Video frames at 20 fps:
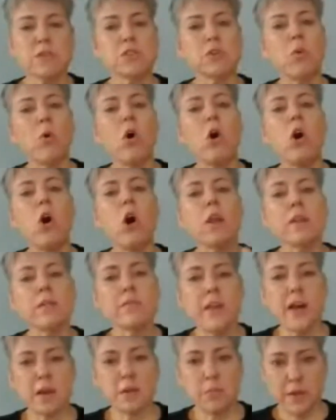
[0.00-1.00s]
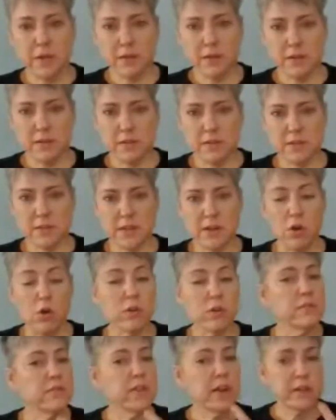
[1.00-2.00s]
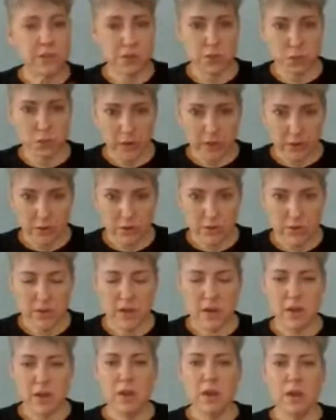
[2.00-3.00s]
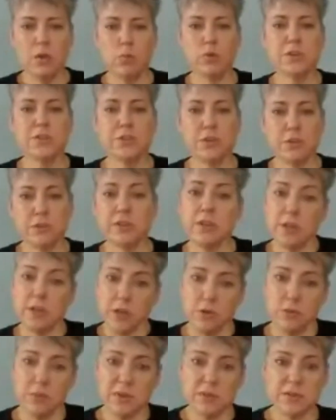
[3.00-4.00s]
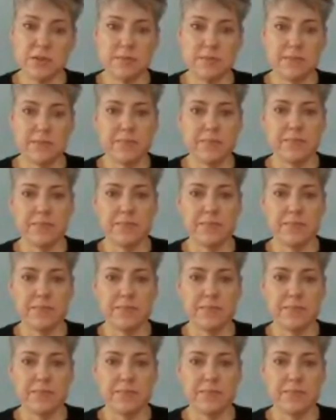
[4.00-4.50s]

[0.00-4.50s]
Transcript: So all of that abundance and all of that soil was turned into humans.